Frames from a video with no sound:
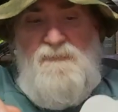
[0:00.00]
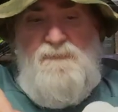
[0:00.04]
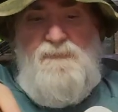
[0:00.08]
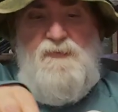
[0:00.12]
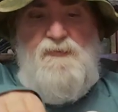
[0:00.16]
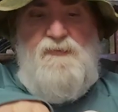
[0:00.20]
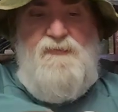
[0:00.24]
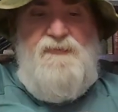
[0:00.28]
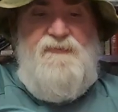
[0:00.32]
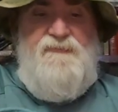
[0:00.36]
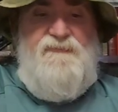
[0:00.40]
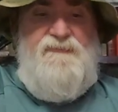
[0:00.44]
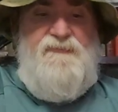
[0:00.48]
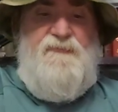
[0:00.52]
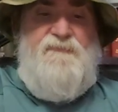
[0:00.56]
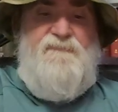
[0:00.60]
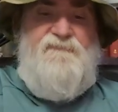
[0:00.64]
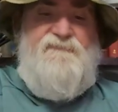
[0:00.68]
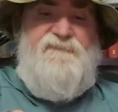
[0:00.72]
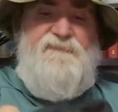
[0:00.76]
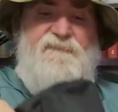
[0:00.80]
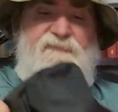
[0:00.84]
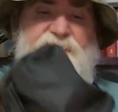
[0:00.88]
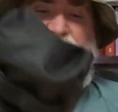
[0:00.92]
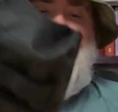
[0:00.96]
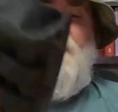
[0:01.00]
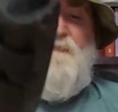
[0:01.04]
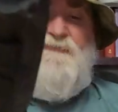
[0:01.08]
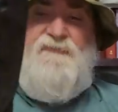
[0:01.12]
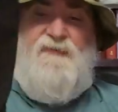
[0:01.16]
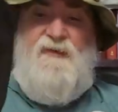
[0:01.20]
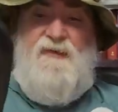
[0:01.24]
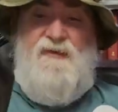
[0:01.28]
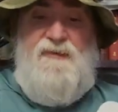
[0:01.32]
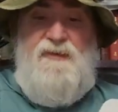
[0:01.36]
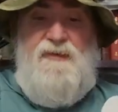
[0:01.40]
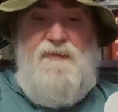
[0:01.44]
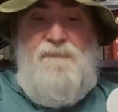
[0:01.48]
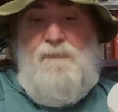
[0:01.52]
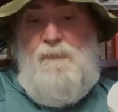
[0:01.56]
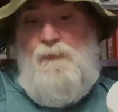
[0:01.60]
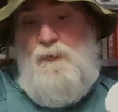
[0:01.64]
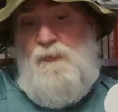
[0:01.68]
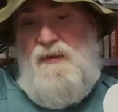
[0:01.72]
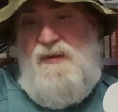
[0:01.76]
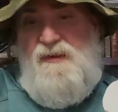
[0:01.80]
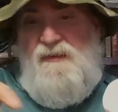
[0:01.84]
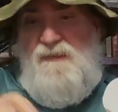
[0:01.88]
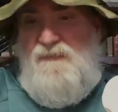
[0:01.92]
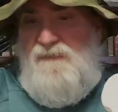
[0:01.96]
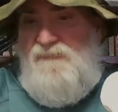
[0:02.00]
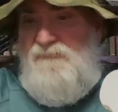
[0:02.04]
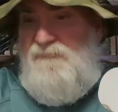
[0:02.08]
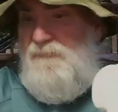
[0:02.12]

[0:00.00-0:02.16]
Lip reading: pull this out first. I'll even weigh this